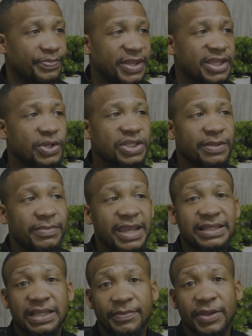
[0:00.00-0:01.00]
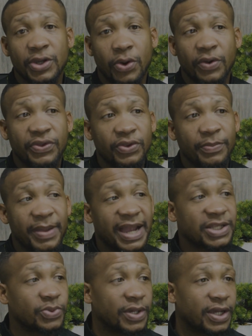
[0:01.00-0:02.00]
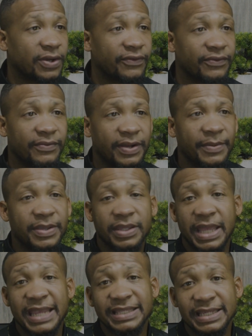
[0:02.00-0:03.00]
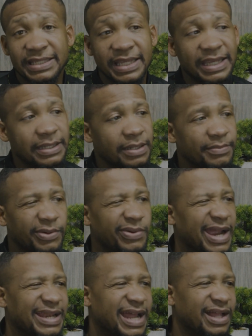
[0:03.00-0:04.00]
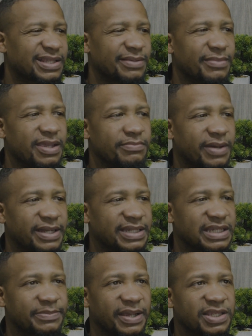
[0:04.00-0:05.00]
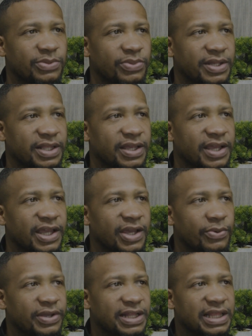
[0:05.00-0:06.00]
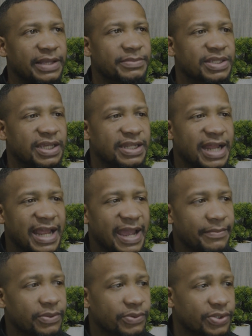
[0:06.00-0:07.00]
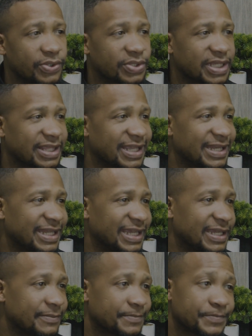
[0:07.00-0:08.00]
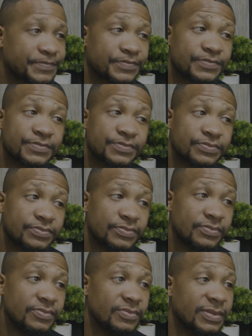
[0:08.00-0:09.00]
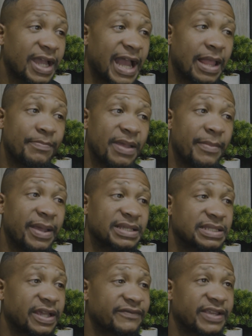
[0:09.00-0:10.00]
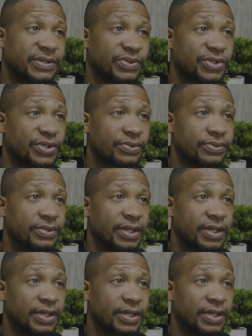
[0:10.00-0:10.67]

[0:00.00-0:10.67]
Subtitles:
it used to mean something going through the Pac-12, I mean the ACC, but right now it doesn't mean much, especially with Clemson not having the recruits that they need. Alabama has a tough schedule too.